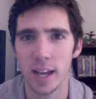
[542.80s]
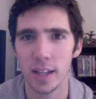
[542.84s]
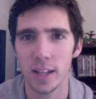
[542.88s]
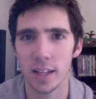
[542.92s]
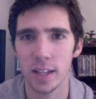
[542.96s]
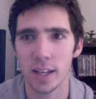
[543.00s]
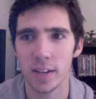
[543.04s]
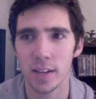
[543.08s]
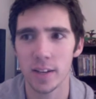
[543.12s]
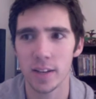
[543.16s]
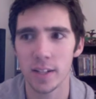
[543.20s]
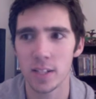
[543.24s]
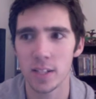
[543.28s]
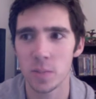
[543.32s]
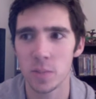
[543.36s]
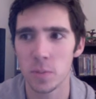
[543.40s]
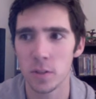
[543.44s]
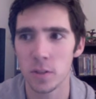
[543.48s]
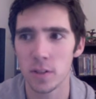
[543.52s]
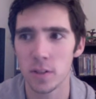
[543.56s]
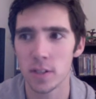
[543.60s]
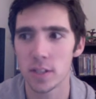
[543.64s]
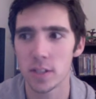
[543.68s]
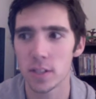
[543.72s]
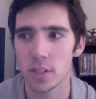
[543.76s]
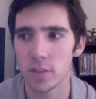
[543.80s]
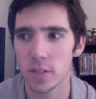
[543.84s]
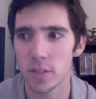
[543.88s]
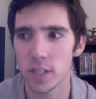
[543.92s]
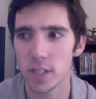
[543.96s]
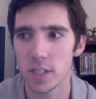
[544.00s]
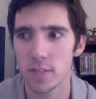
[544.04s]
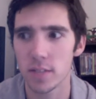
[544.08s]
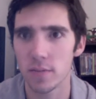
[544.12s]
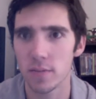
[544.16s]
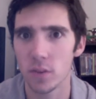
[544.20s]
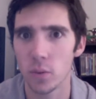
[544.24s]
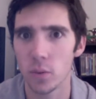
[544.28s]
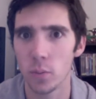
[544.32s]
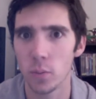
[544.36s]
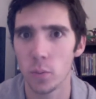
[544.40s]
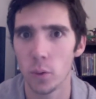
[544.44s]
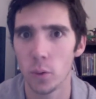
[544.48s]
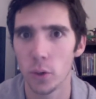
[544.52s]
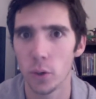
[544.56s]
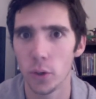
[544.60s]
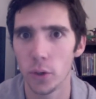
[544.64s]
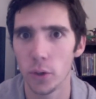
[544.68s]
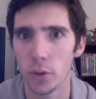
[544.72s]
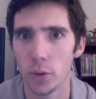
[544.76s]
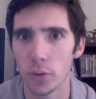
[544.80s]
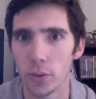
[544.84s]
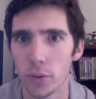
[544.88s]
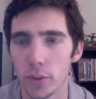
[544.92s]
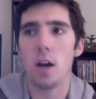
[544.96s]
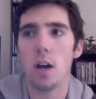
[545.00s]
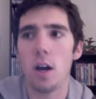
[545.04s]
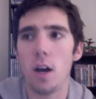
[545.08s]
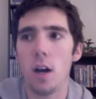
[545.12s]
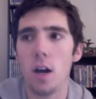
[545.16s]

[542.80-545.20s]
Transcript: there and experience the rest of the world.